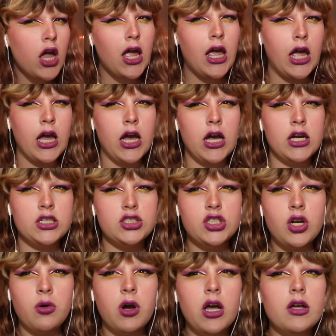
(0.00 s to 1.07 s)
And you
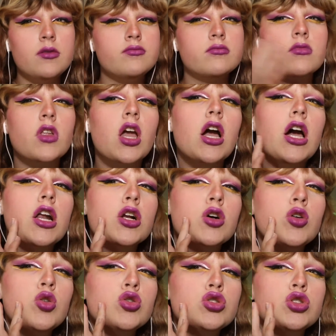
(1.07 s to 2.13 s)
know what? I had a
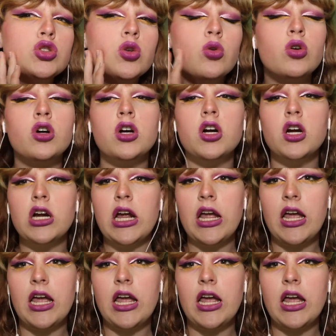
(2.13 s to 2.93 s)
cold sore